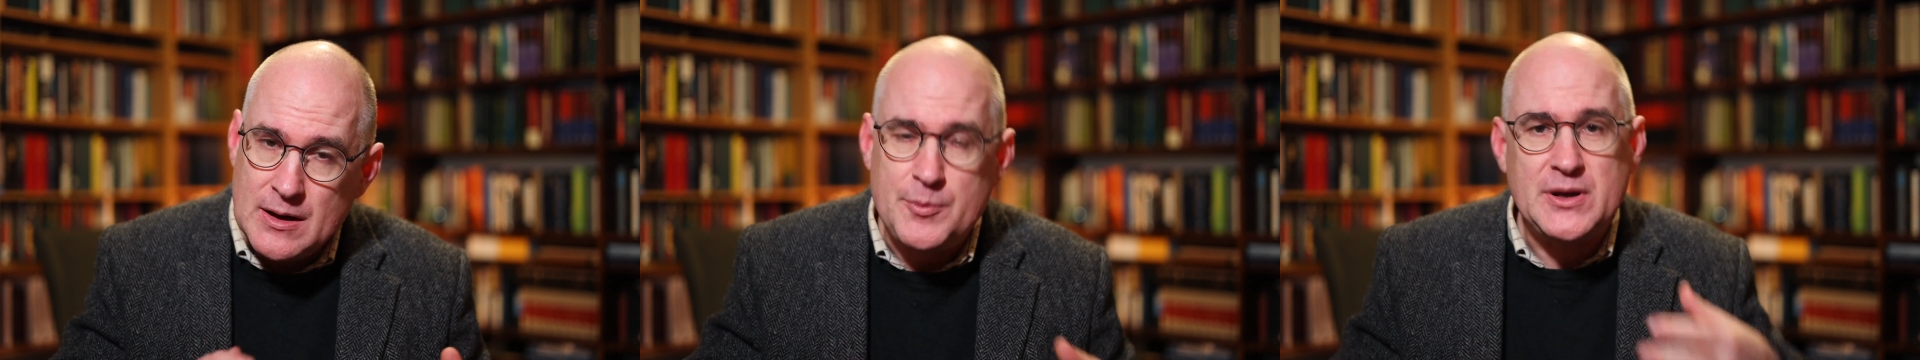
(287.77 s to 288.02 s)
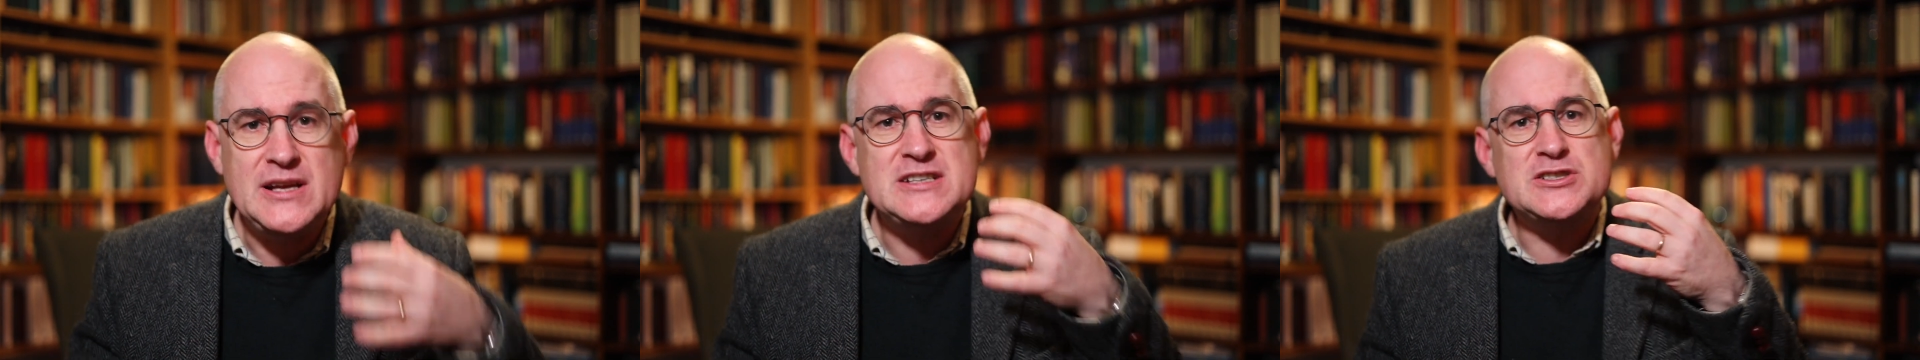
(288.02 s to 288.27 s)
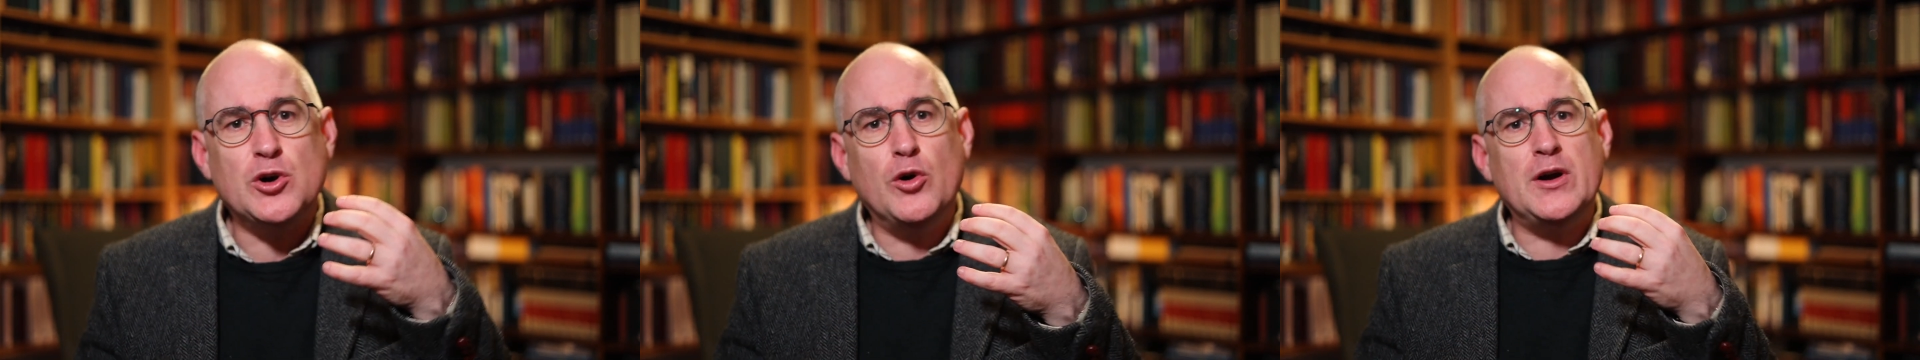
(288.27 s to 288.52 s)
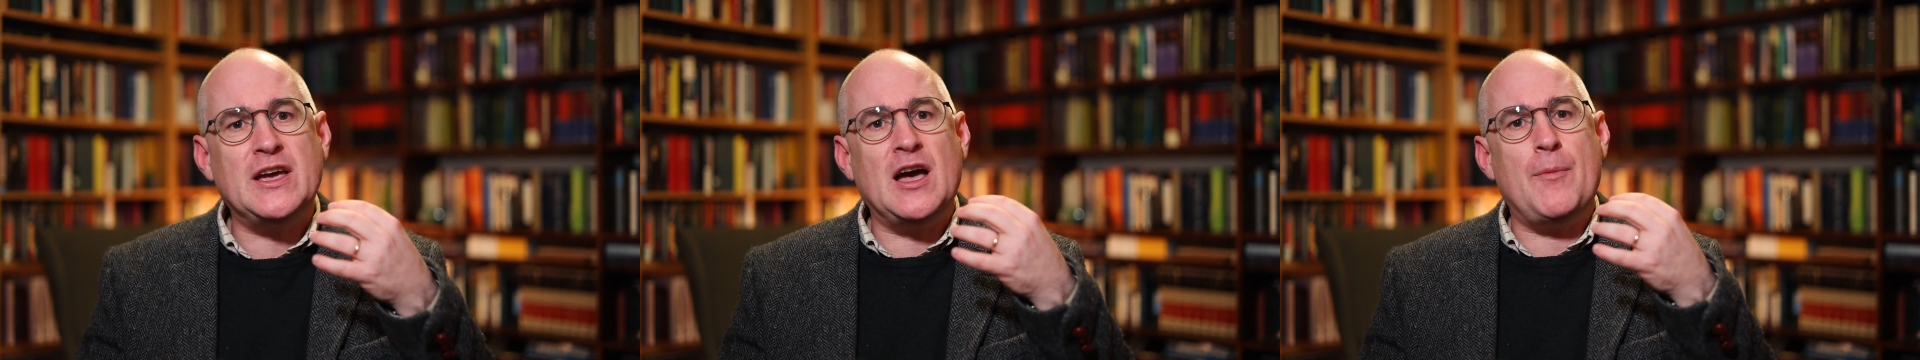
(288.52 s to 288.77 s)
but he's
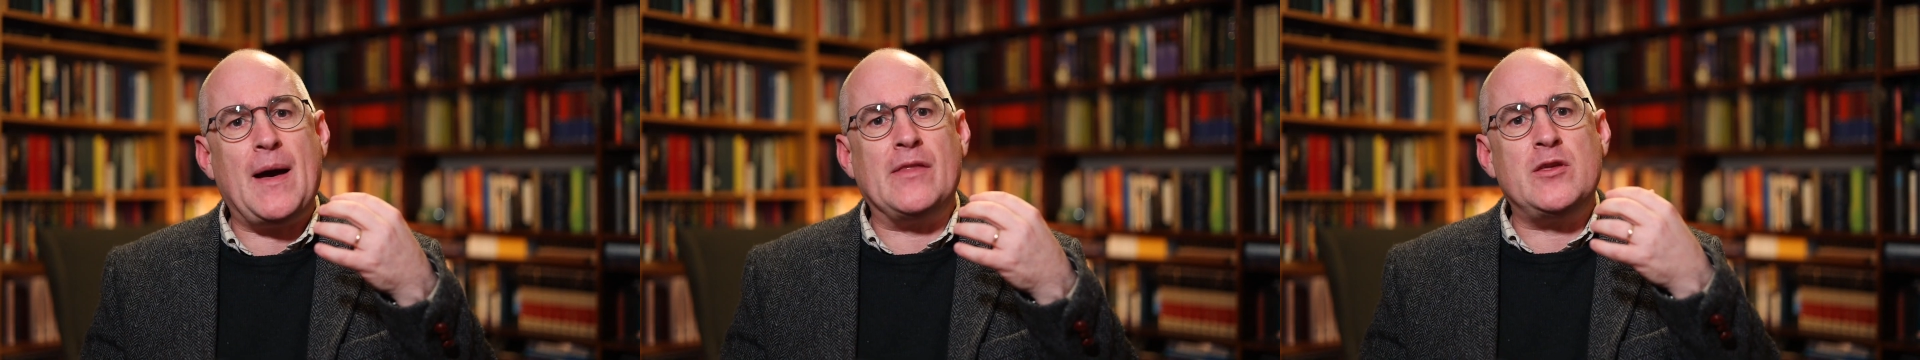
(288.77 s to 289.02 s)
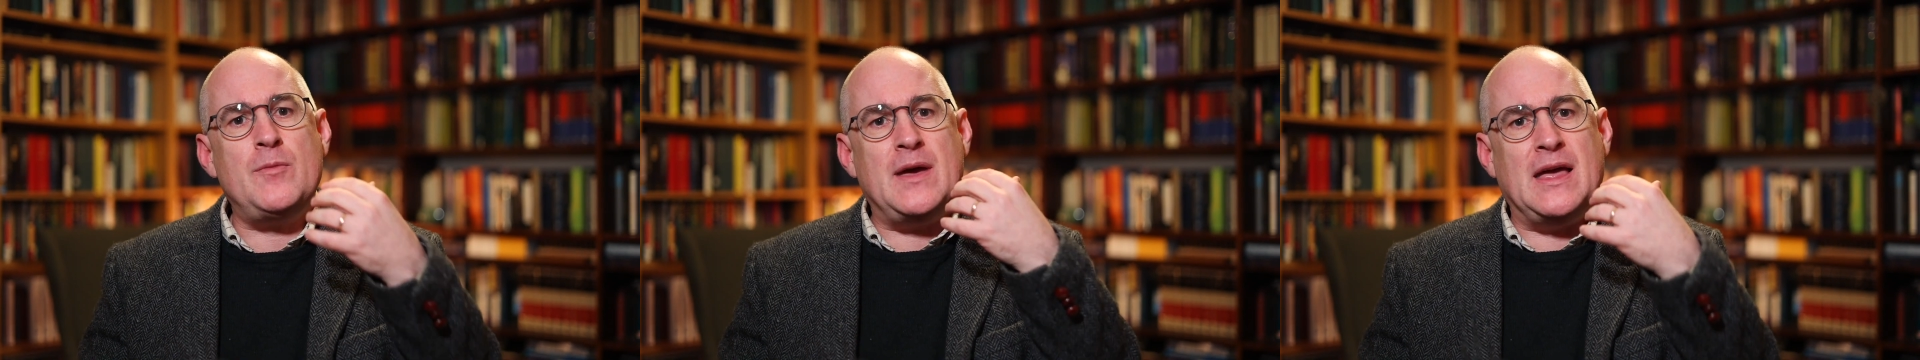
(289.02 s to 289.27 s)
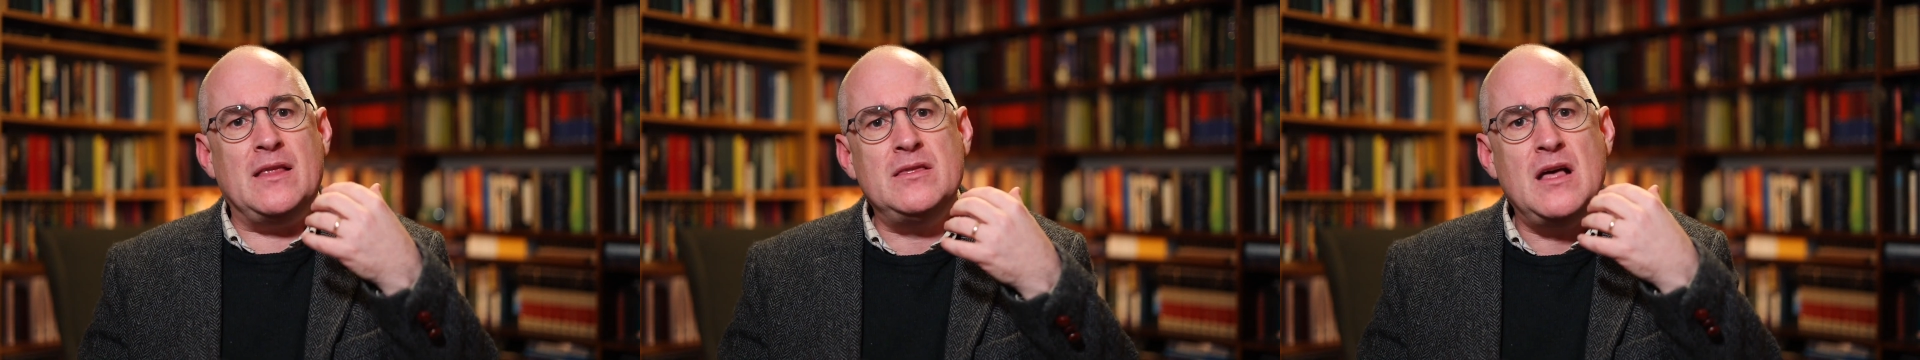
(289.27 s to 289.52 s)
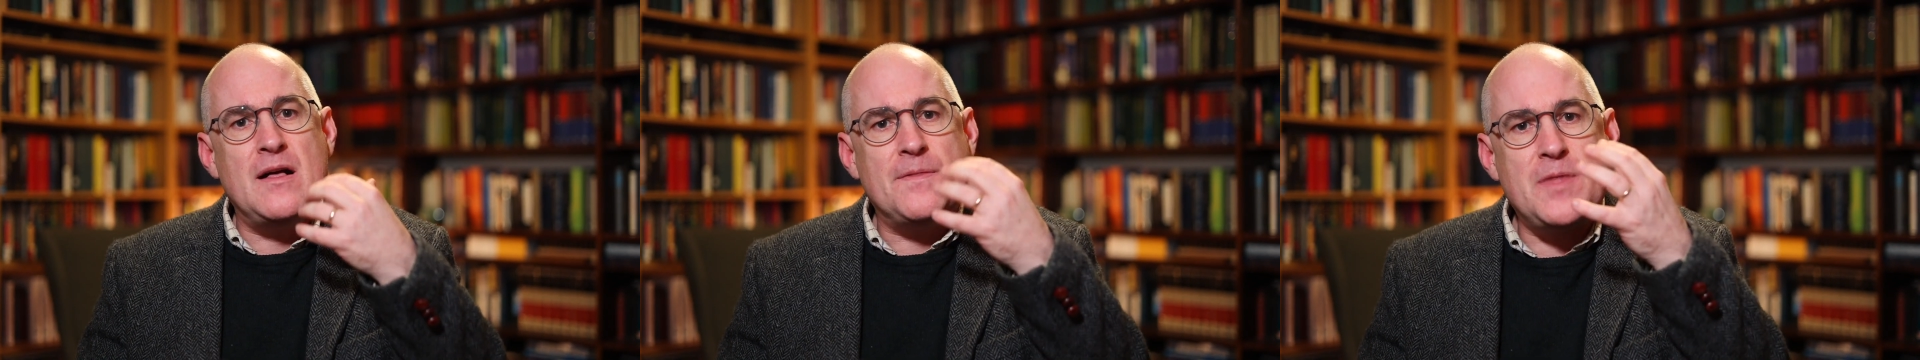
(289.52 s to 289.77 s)
talking about them in
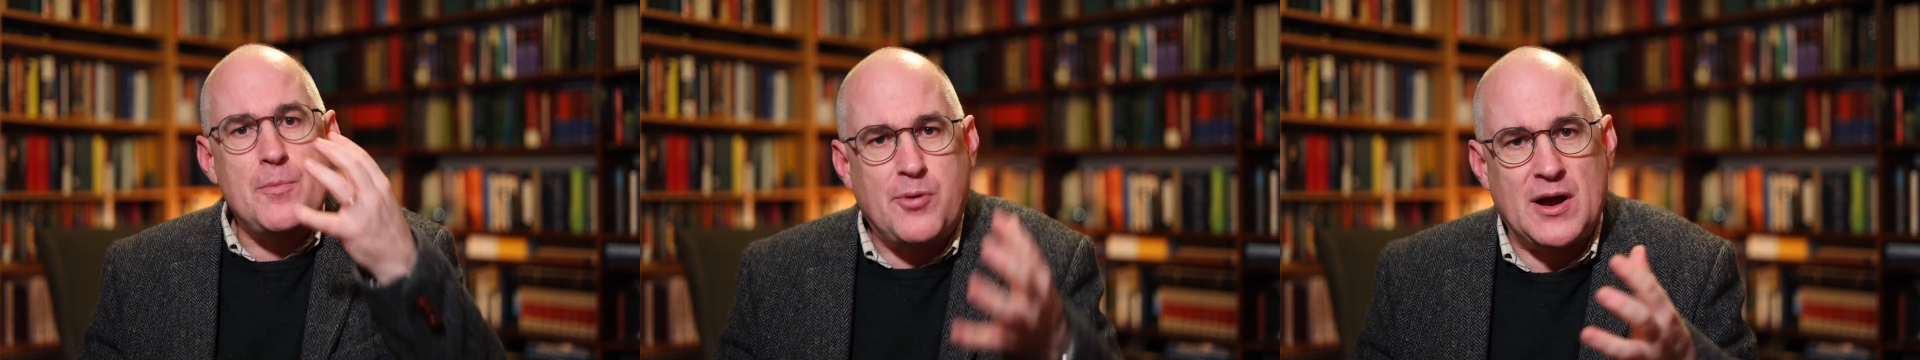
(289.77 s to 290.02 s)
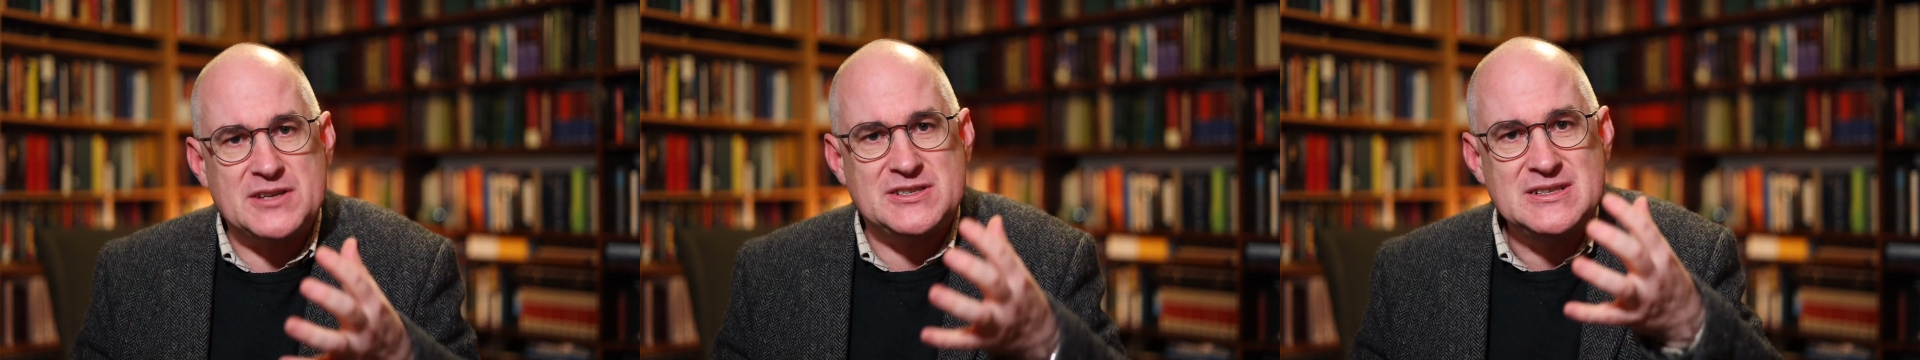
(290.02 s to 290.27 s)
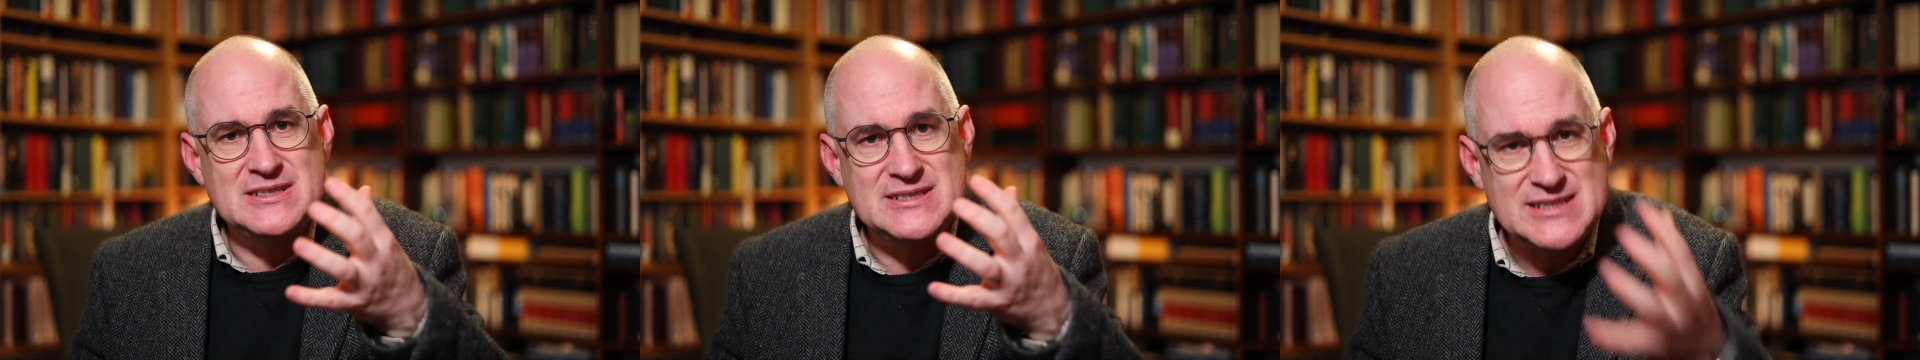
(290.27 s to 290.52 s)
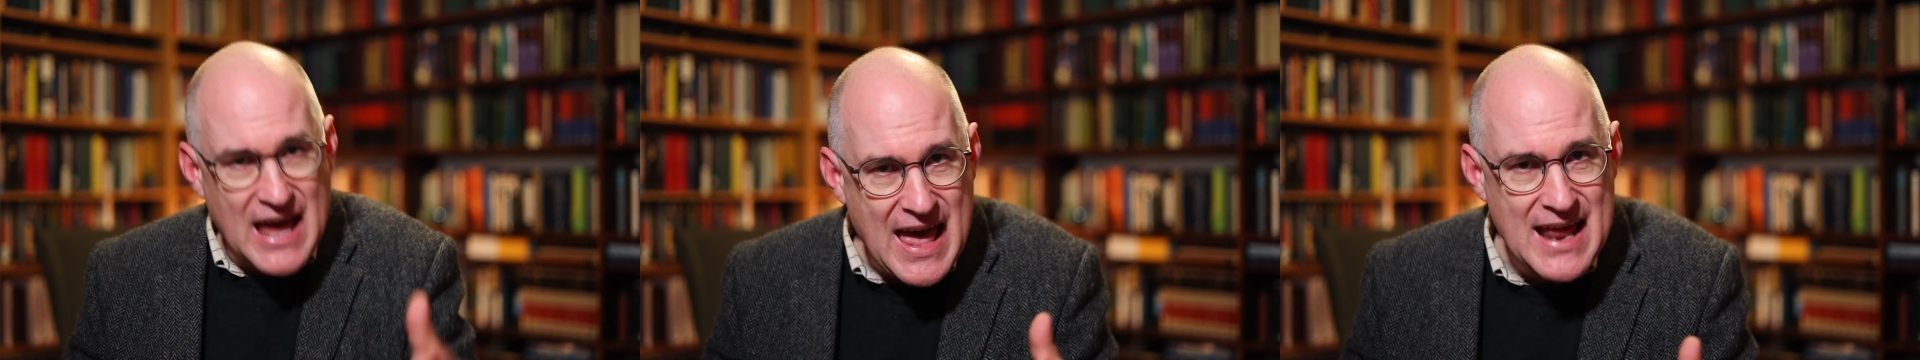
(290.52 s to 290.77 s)
the present
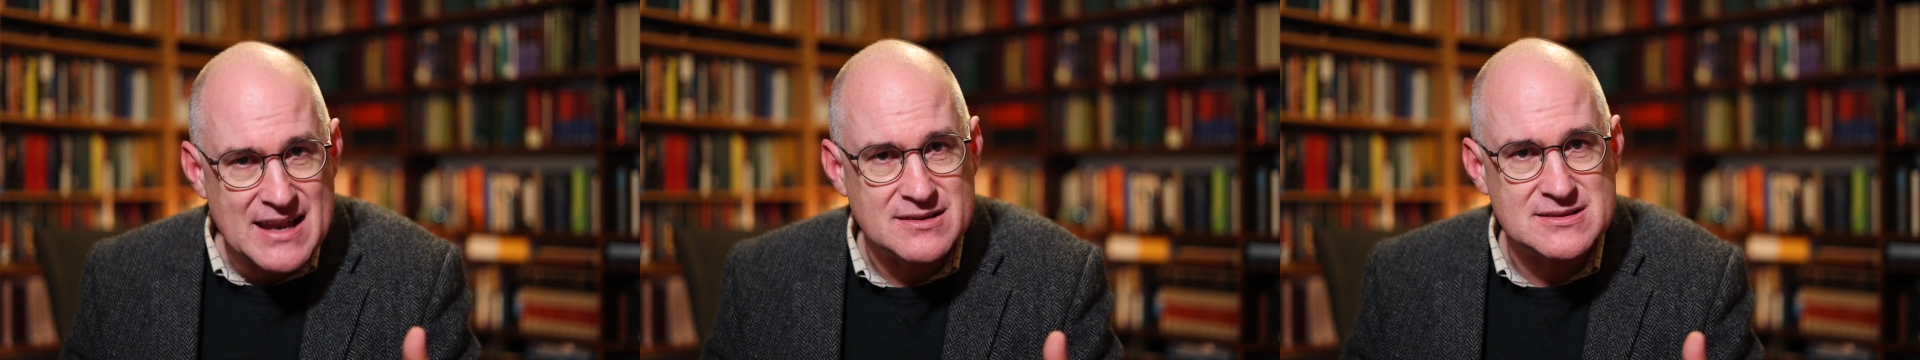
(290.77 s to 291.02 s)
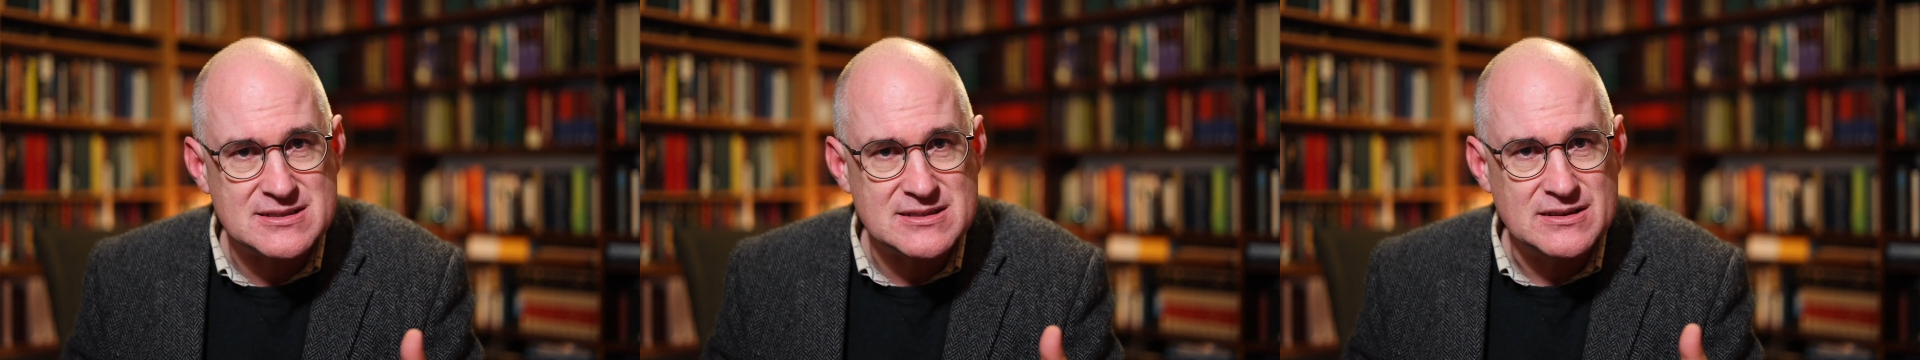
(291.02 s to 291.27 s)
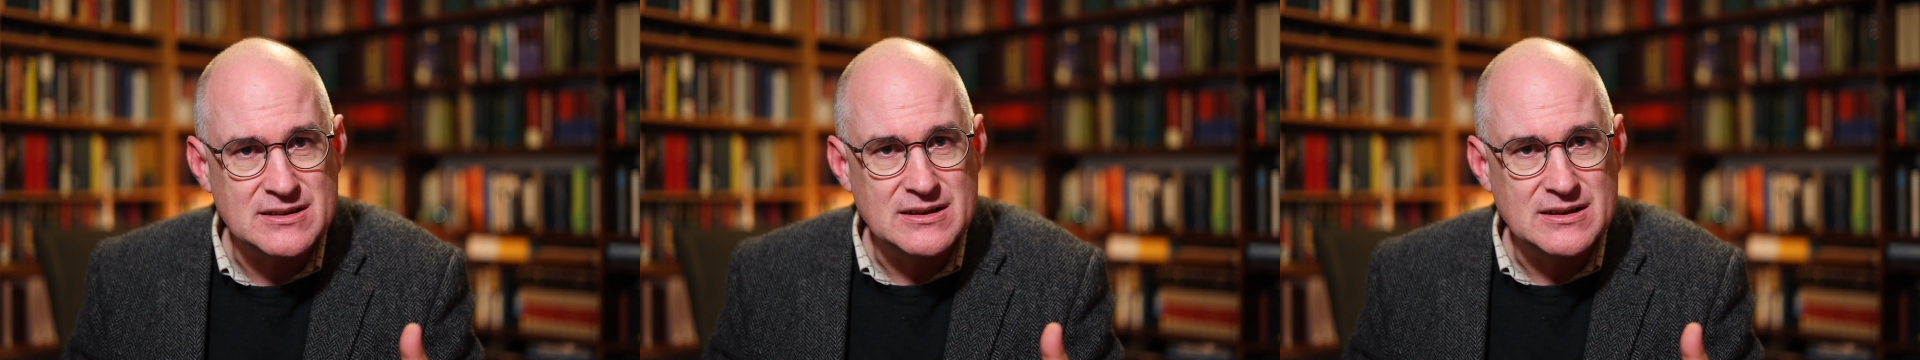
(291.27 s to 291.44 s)
tense.